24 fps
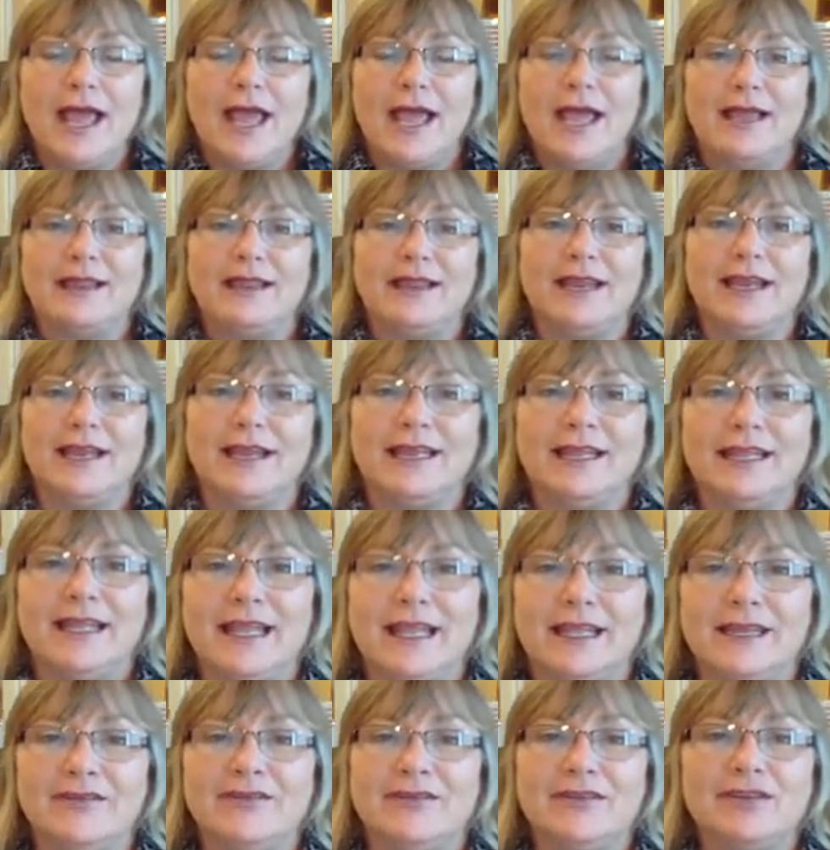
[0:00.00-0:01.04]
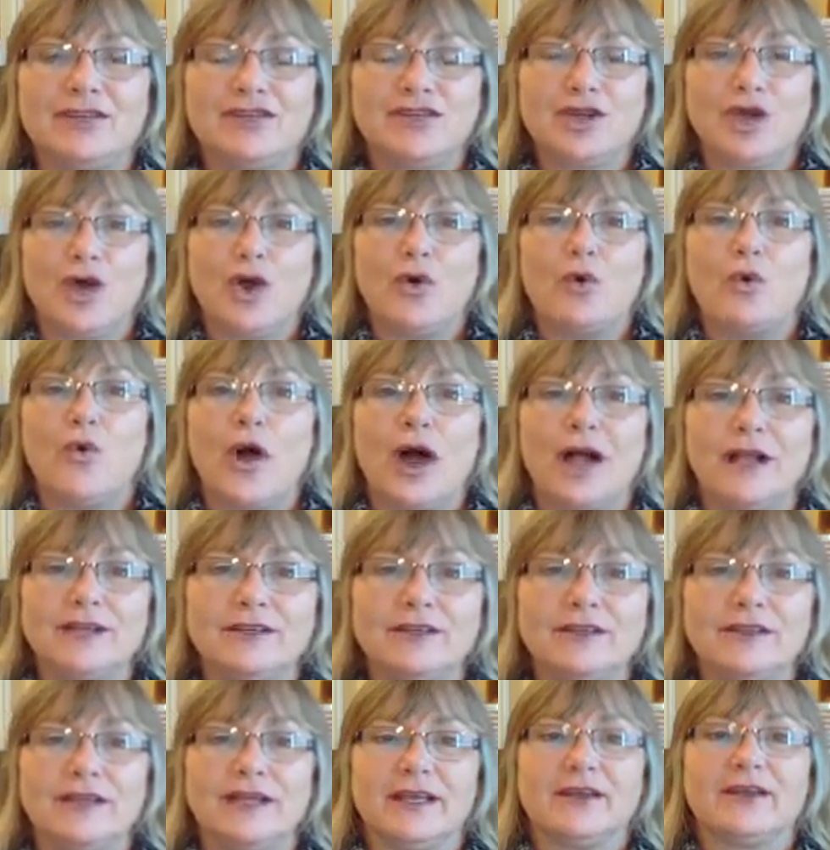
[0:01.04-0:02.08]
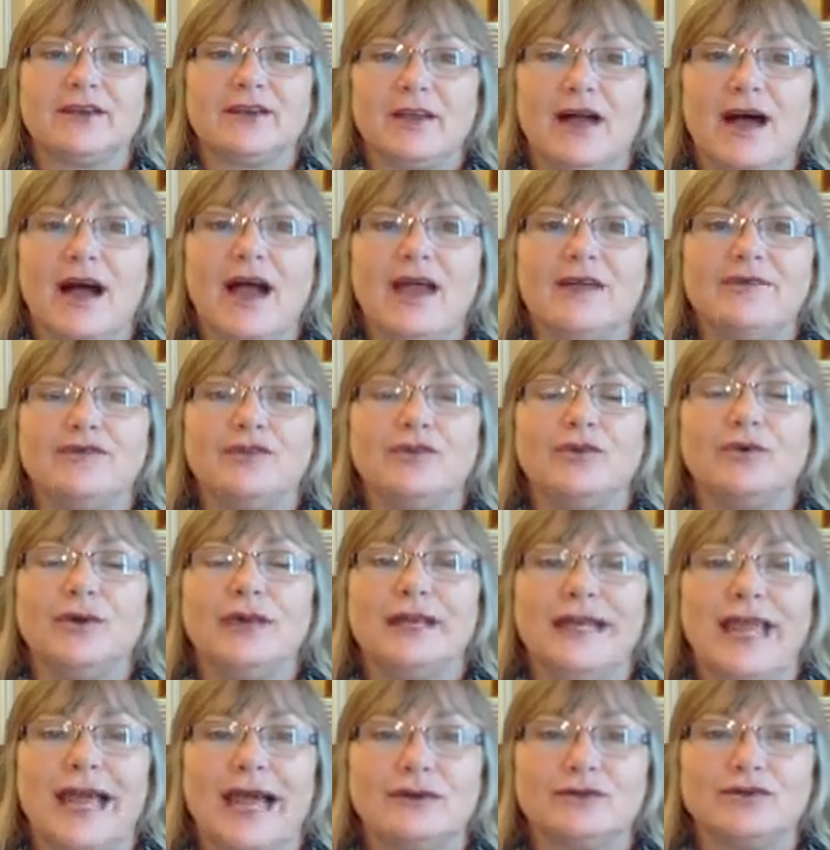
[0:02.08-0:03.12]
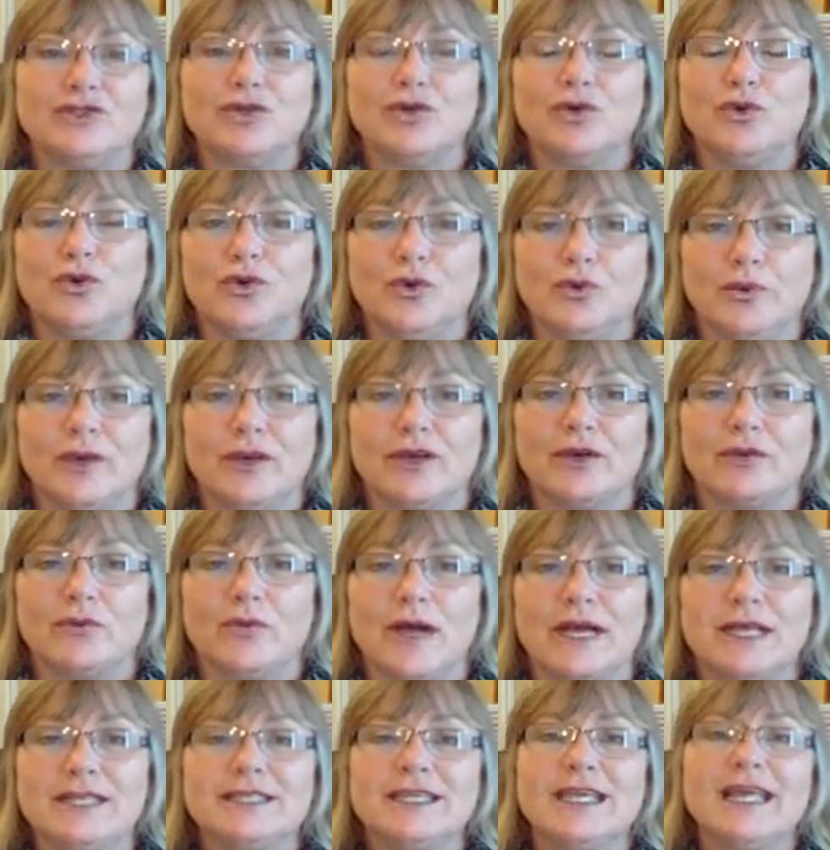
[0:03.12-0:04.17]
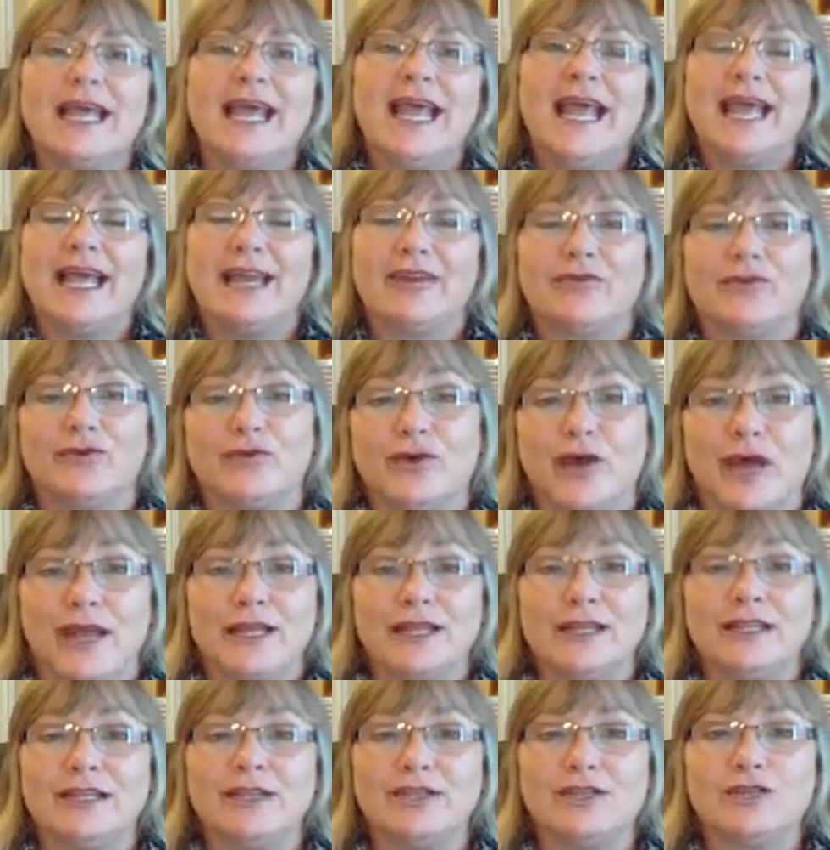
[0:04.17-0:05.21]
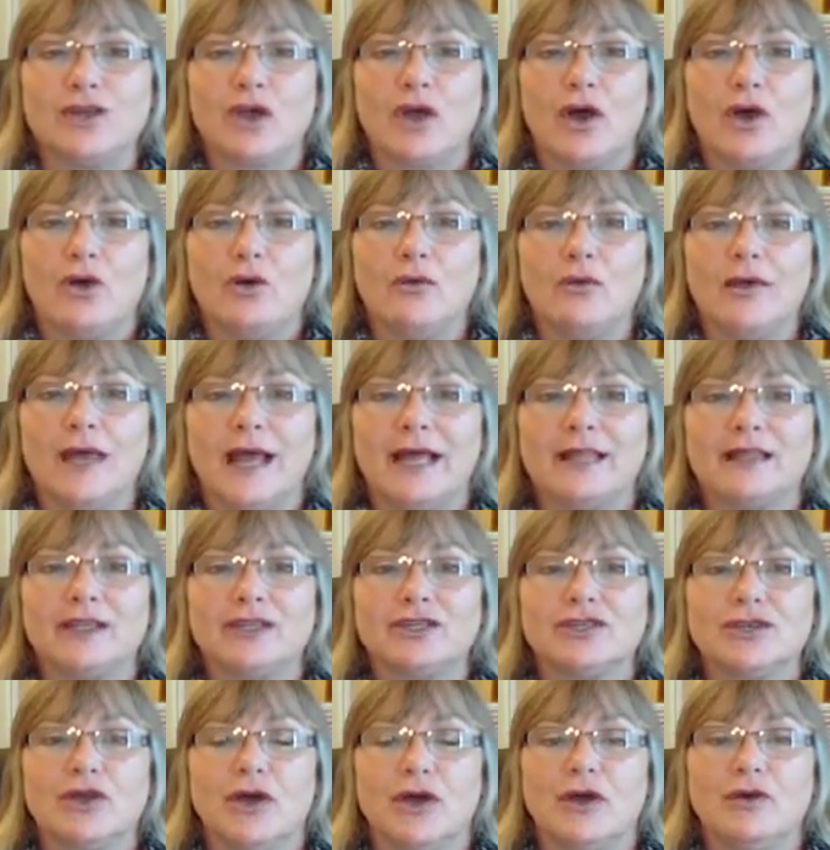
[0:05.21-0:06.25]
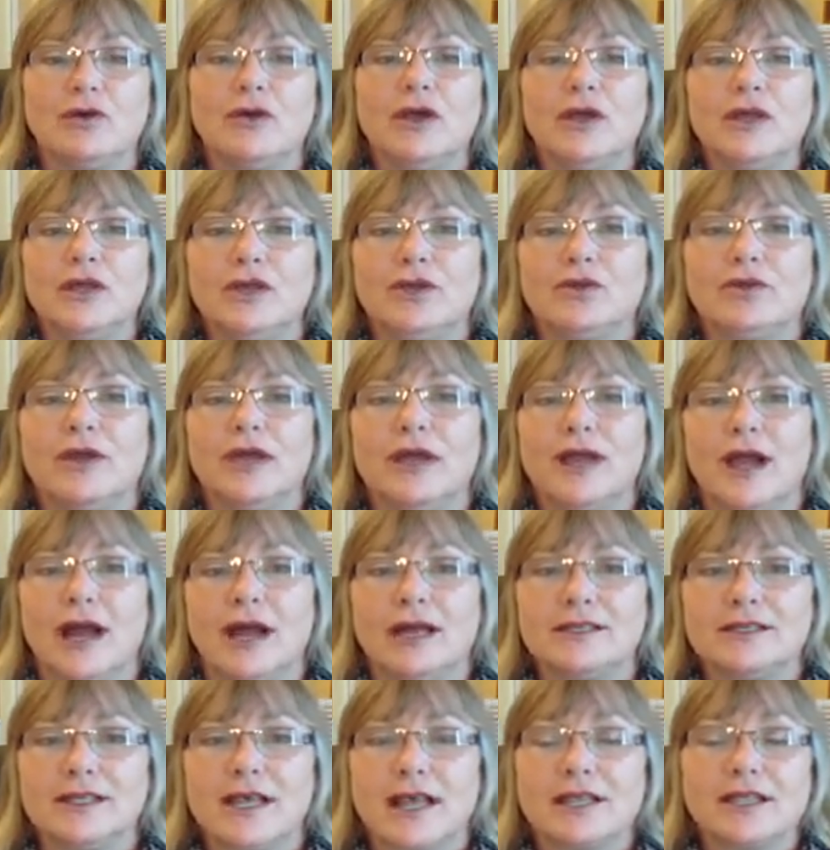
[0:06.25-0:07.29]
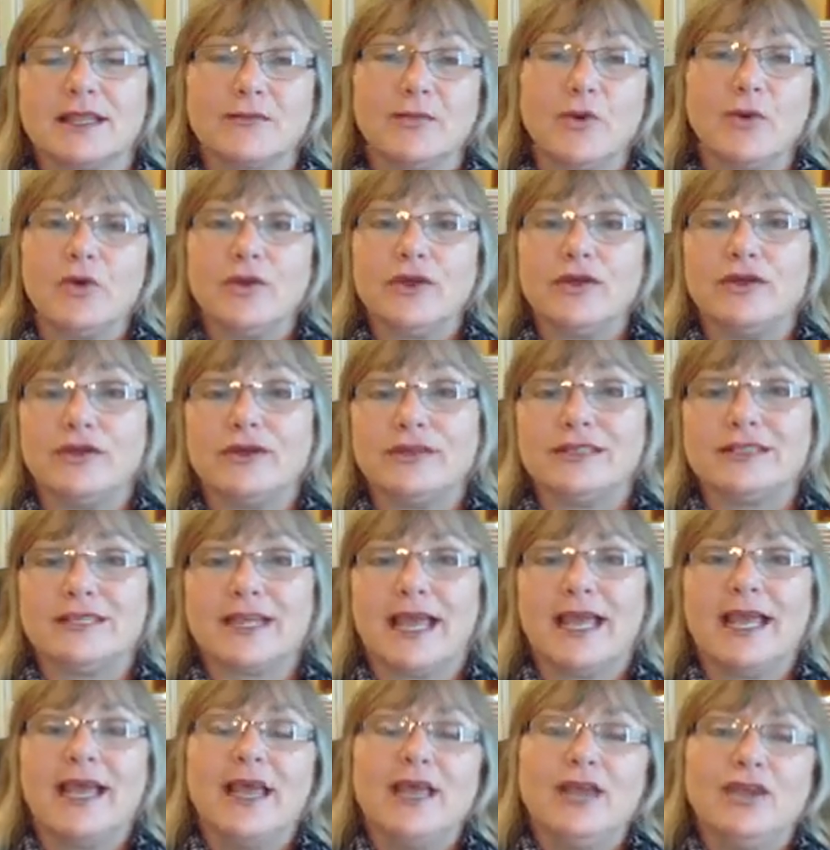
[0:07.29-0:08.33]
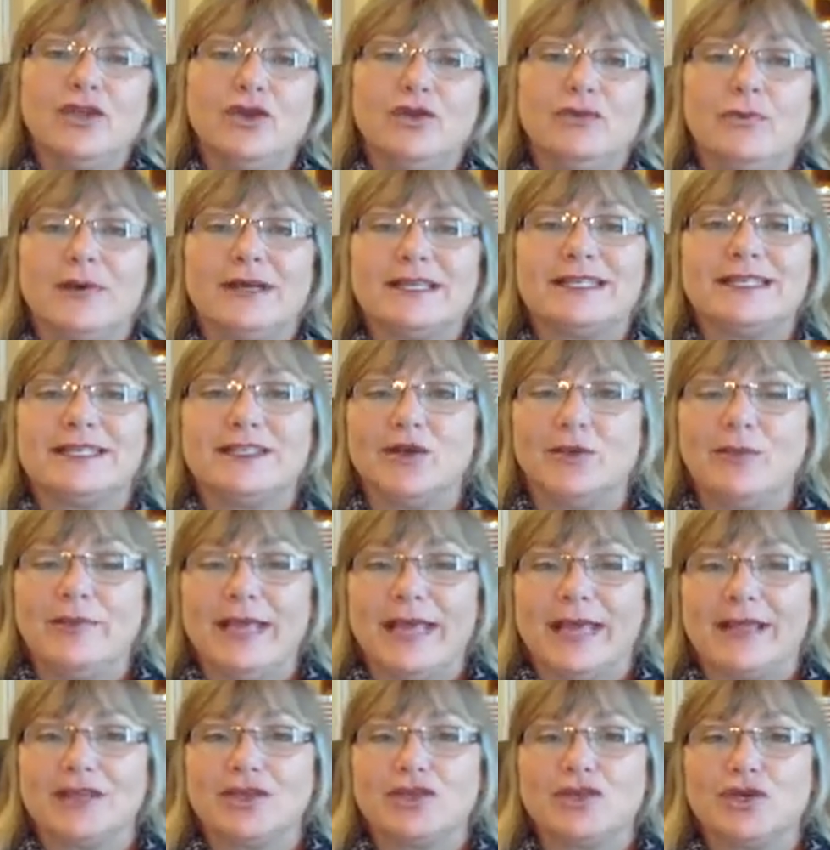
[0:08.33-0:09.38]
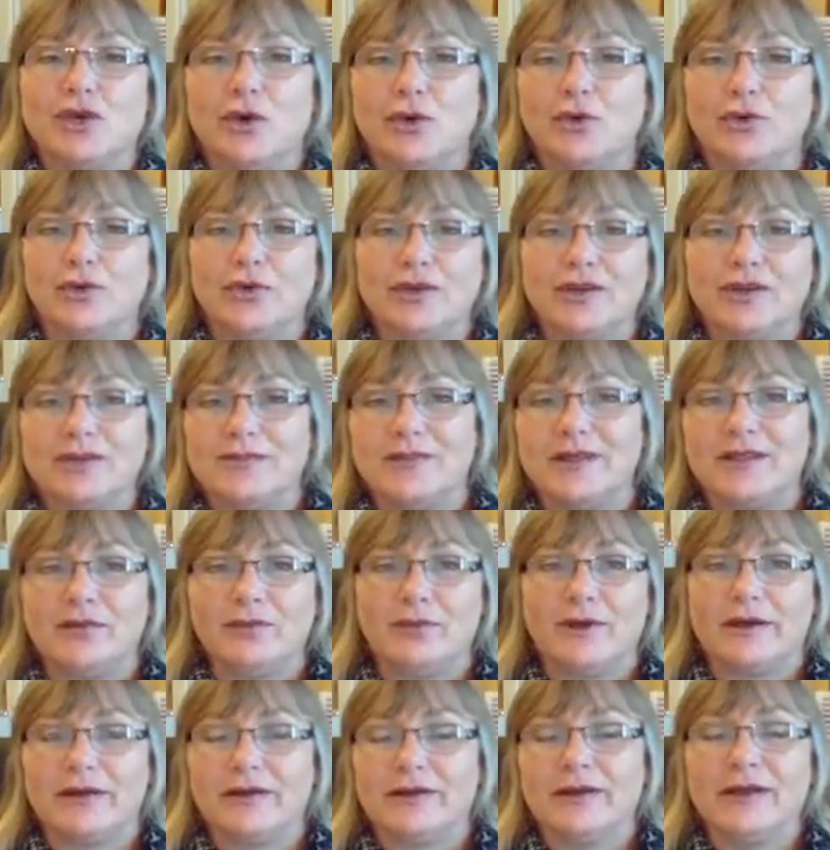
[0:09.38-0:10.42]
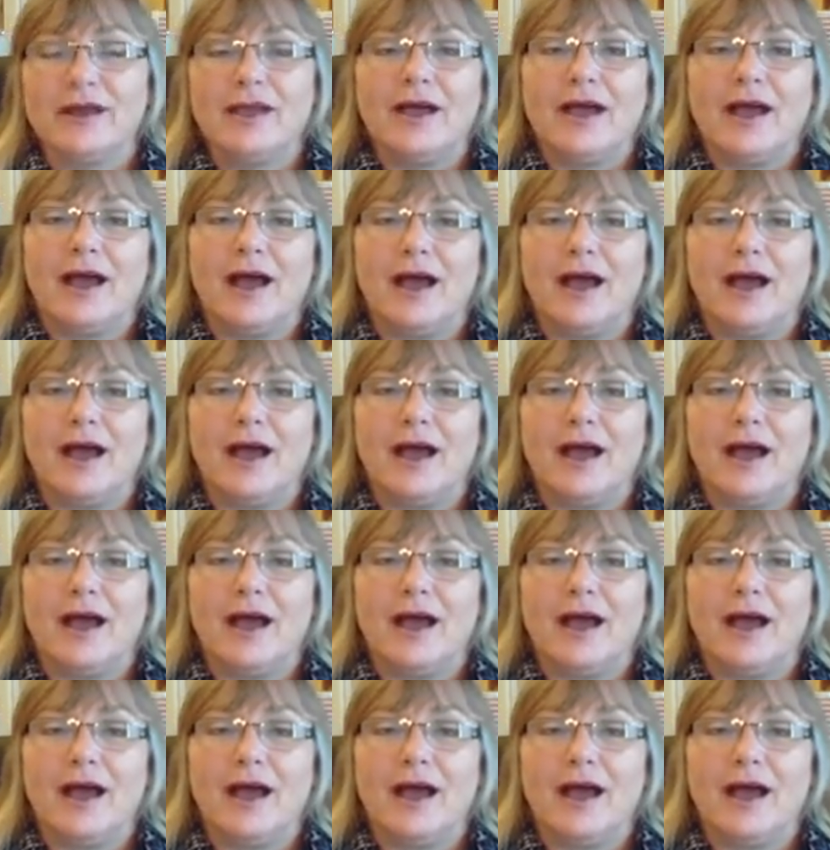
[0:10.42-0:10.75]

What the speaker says: And then at the end of the show, while you're there live, you announce who the winner was. And if they're not in the show, at the show, you can contact them. Or you could say you must still be at the show in order to be the winner.